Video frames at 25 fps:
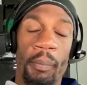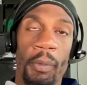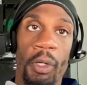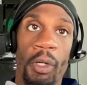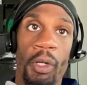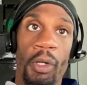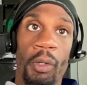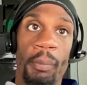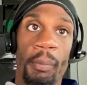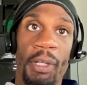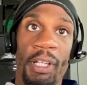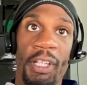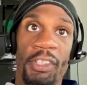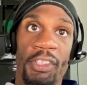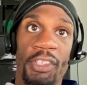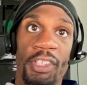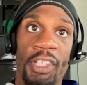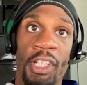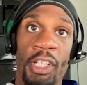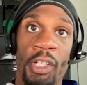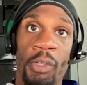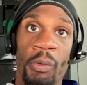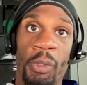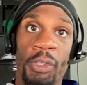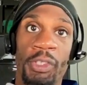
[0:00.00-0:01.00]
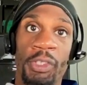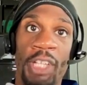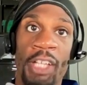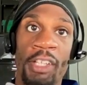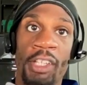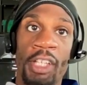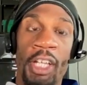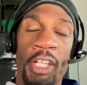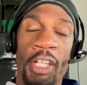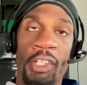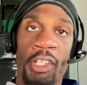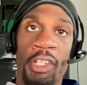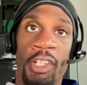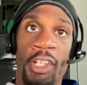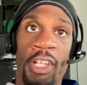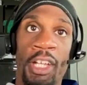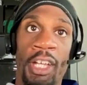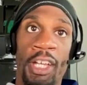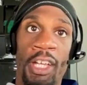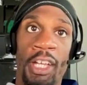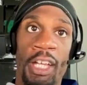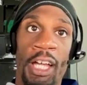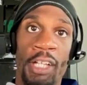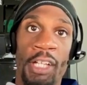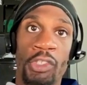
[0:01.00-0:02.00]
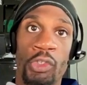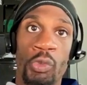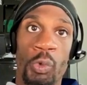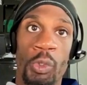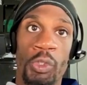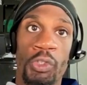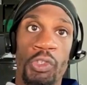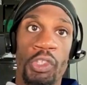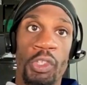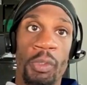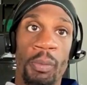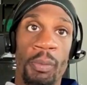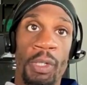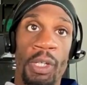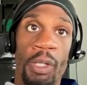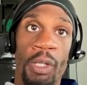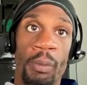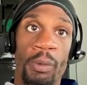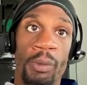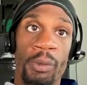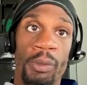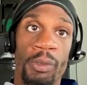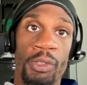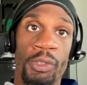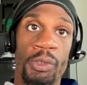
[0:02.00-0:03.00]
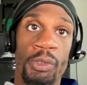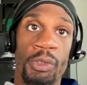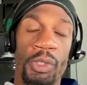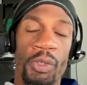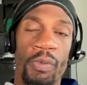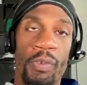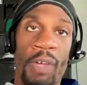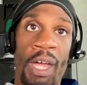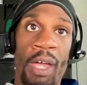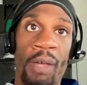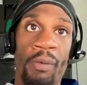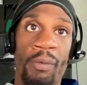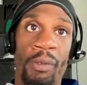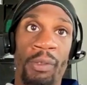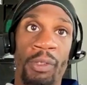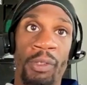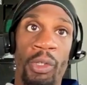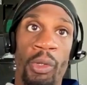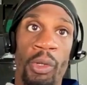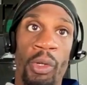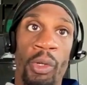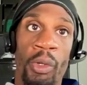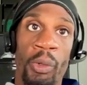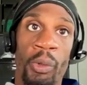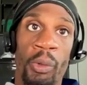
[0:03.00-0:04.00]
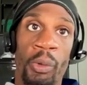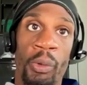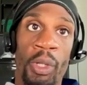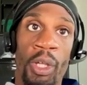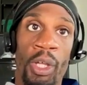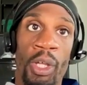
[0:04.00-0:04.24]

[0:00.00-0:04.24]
Her biggest thing was, at the end of the day, I just want you to be able to survive on your own.